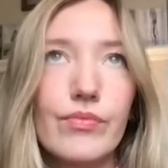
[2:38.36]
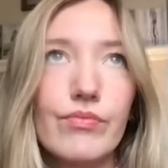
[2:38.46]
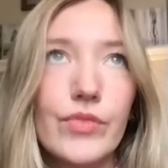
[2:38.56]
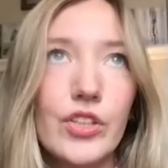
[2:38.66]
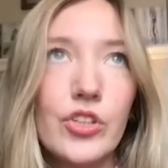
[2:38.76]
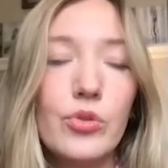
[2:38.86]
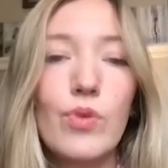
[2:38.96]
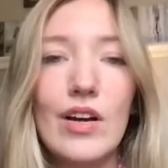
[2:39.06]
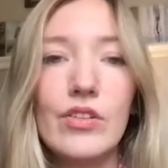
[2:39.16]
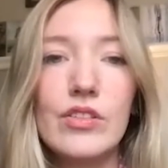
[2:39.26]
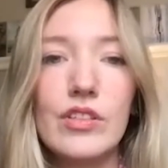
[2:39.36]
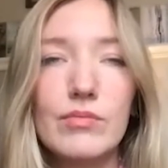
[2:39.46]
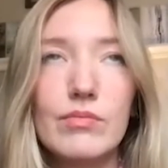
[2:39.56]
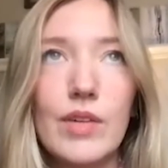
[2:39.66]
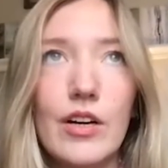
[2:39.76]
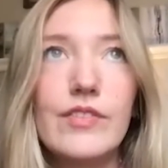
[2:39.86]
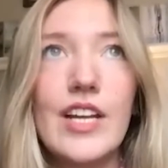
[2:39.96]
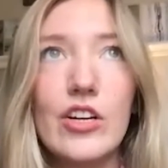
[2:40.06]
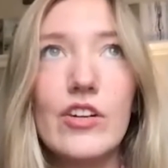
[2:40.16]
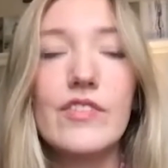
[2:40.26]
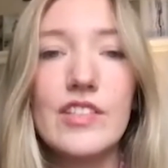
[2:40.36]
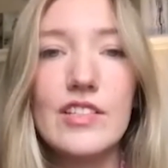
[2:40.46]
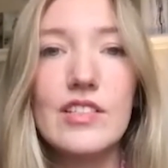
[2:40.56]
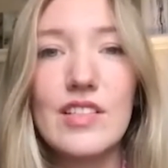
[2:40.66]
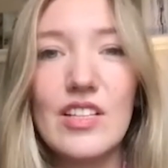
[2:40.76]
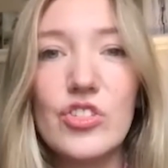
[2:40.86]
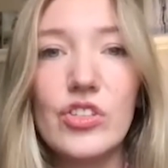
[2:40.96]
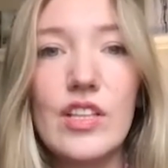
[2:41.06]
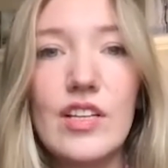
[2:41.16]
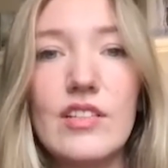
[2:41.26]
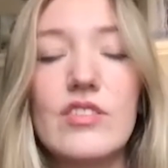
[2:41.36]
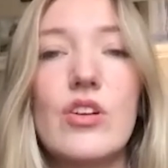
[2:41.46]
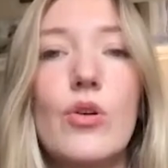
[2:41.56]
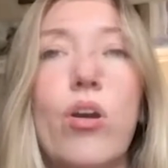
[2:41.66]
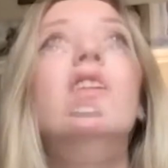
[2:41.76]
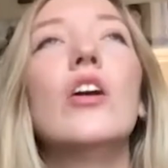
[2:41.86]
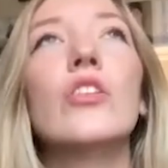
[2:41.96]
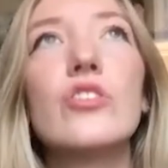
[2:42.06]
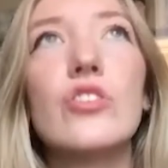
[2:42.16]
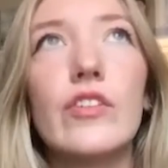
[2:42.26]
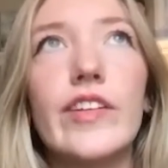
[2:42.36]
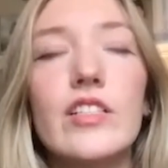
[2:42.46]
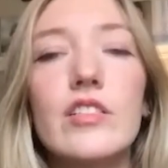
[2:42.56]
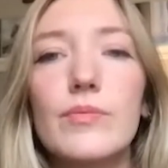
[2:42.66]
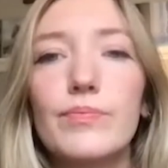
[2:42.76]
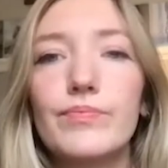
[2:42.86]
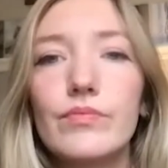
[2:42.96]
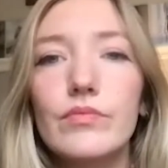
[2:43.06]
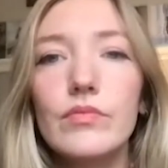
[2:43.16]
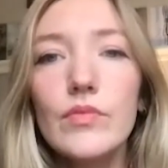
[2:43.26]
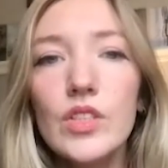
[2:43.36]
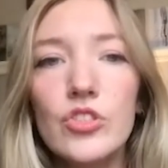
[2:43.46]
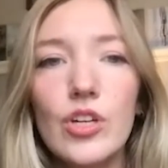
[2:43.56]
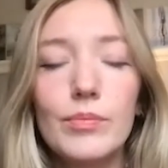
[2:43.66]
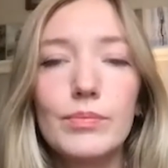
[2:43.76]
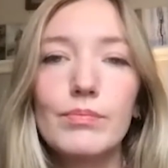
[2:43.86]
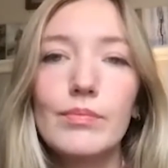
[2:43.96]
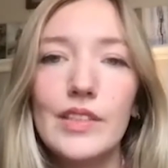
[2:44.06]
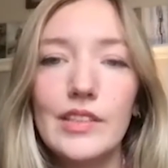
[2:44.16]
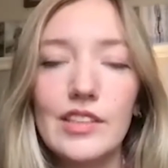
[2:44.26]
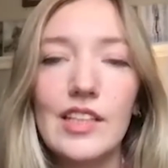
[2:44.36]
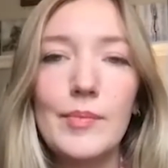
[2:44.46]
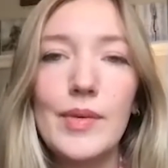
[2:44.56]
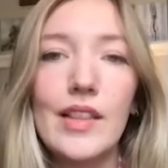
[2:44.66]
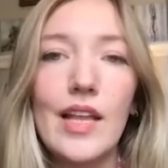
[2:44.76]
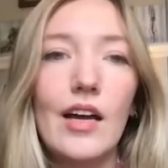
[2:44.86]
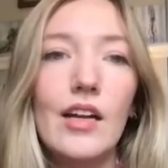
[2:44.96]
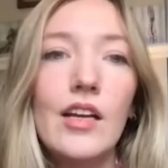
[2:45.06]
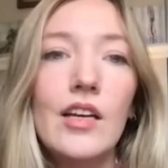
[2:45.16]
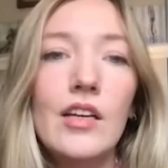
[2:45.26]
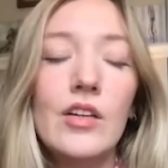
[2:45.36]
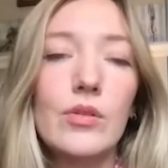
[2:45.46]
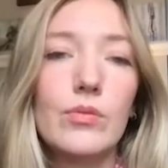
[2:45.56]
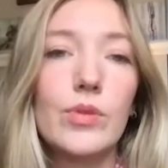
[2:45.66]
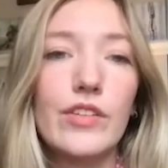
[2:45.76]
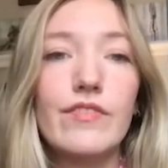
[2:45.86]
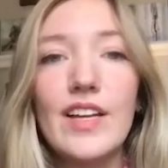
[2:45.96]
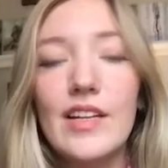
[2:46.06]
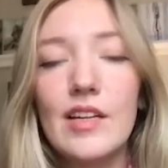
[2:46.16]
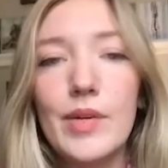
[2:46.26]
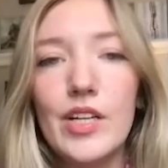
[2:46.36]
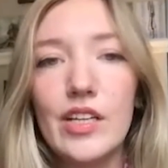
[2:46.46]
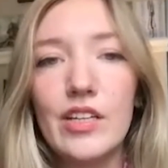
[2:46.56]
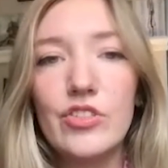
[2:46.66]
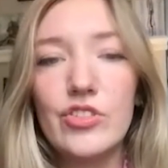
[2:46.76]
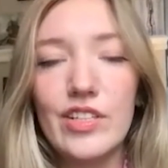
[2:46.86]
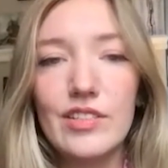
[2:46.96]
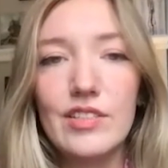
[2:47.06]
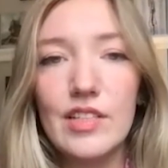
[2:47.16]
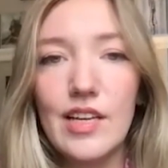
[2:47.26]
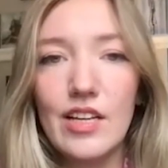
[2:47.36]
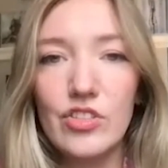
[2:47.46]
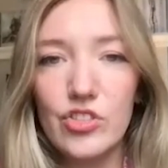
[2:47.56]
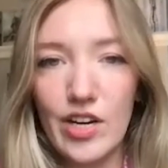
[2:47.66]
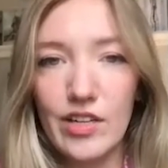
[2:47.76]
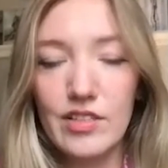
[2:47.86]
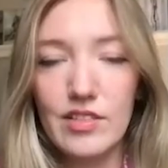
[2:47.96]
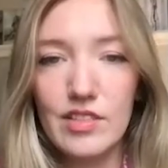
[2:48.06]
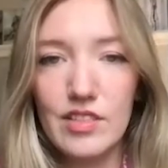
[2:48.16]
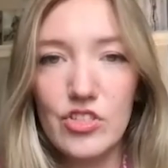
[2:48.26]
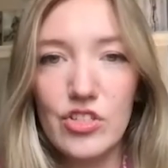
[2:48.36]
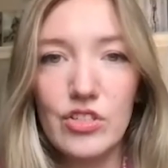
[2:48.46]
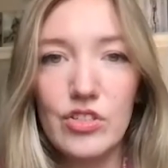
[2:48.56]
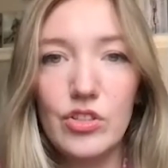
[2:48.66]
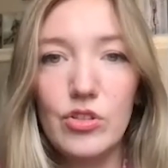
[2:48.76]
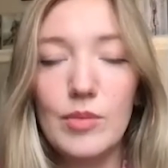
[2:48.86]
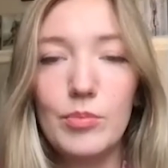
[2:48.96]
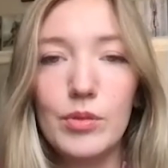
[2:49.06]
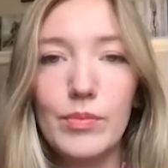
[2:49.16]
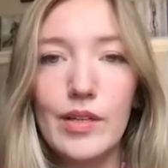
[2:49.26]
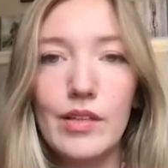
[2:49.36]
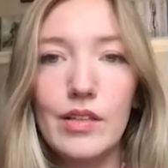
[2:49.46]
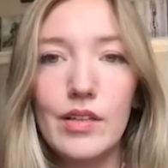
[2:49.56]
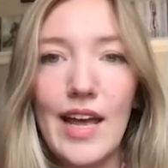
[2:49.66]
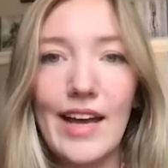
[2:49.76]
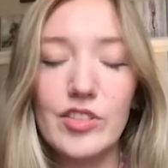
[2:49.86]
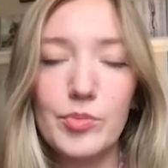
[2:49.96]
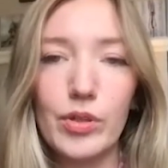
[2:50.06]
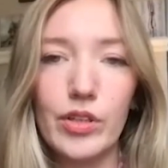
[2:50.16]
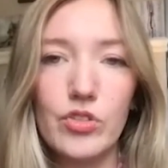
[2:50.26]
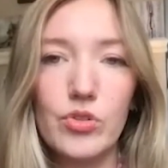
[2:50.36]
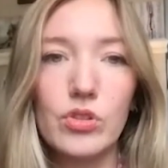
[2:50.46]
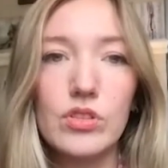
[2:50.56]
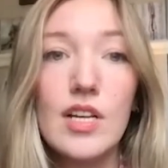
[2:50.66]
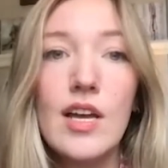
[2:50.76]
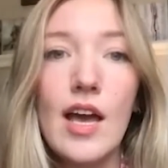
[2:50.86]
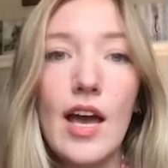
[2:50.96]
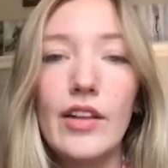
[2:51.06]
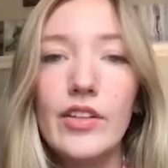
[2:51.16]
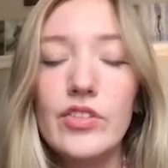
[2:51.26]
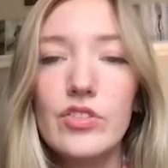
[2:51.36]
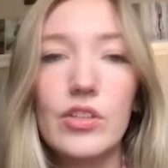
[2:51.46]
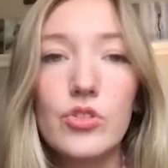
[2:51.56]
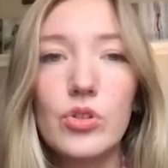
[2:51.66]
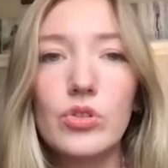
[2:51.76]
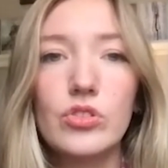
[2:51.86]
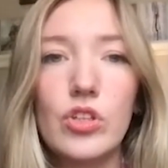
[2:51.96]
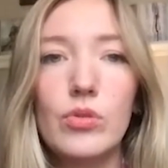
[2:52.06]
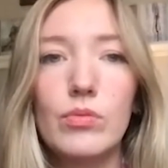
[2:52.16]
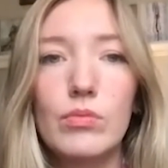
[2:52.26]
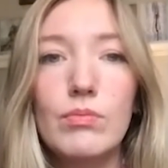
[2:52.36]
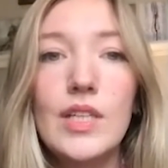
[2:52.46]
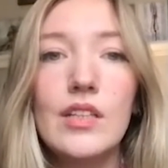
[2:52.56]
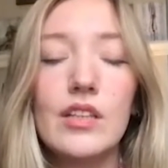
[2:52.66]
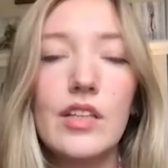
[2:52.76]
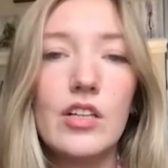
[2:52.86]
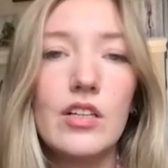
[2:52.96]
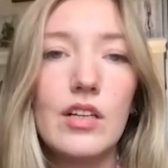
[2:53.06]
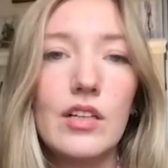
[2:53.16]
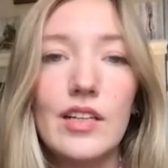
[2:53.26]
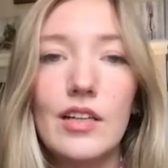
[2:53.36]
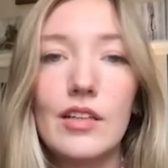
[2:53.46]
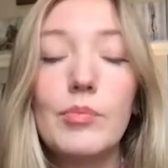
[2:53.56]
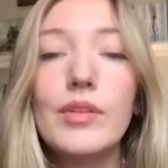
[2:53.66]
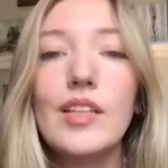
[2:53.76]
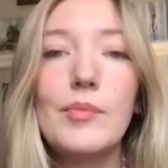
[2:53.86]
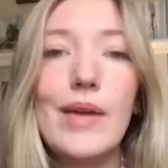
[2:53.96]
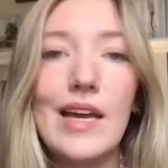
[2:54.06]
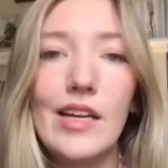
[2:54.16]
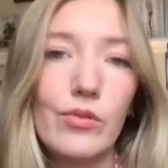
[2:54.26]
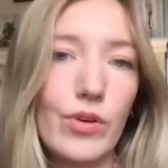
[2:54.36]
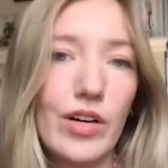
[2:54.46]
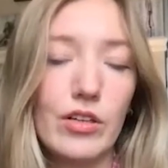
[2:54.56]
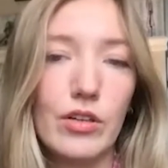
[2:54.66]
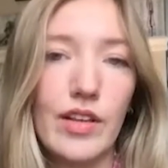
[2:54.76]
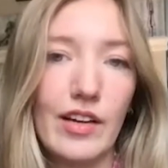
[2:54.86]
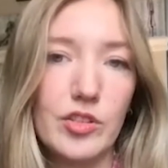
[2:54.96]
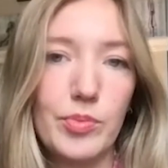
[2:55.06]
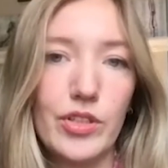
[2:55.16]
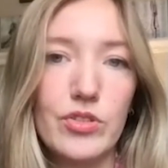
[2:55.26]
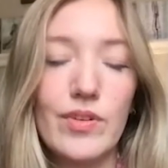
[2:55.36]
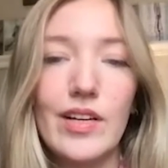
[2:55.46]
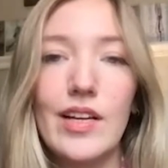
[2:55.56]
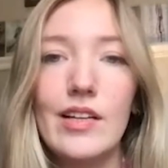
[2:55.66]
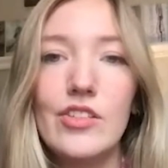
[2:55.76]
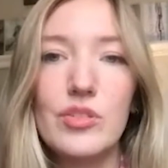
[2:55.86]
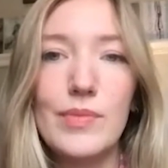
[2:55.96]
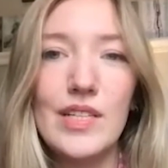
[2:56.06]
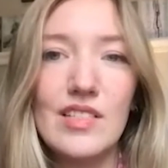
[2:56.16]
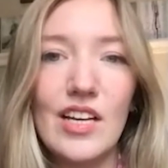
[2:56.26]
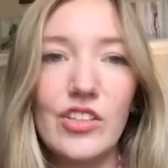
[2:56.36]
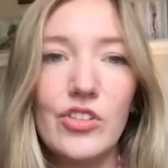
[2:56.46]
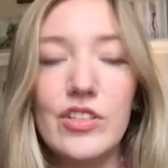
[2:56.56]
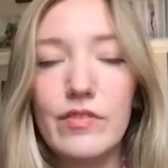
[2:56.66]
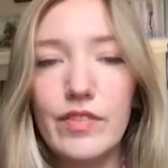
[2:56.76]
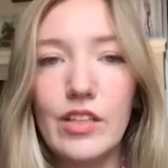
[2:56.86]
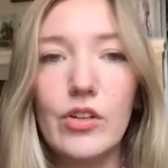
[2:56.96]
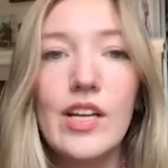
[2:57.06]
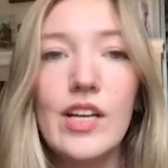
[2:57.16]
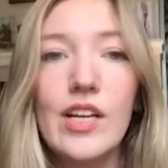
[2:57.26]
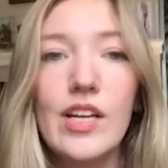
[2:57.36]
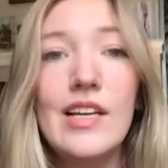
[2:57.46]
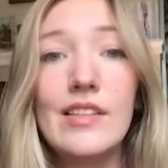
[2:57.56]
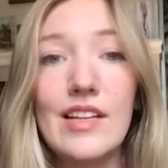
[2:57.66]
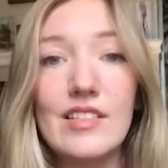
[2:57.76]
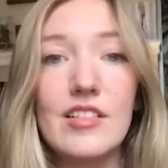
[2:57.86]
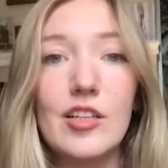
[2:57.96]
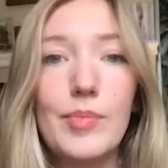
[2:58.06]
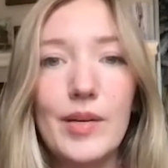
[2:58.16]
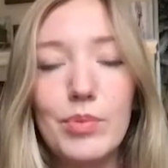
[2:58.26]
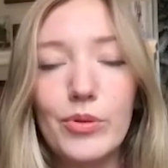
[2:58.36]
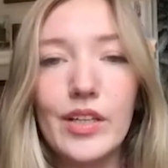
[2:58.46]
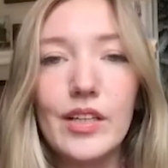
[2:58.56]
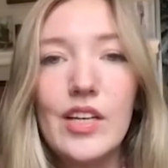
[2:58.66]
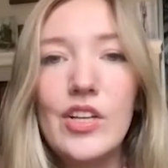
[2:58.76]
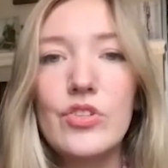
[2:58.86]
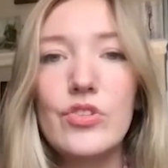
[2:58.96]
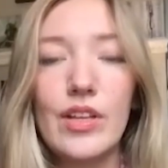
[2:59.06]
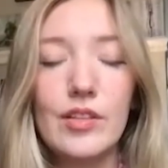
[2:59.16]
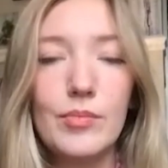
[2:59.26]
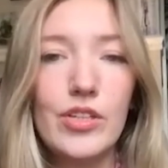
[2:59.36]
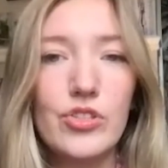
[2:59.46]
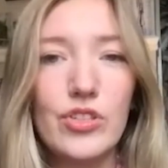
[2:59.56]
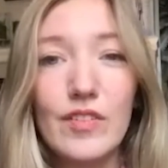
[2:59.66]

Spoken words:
the new round of tariffs is essentially this. So on the surface, Trump, he's claiming that we're defending American interests against China's decision to implement export controls. And these controls don't mean that they're completely banning rare earth exports, right? It just means that you need to fill out the necessary paperwork so that the Ministry of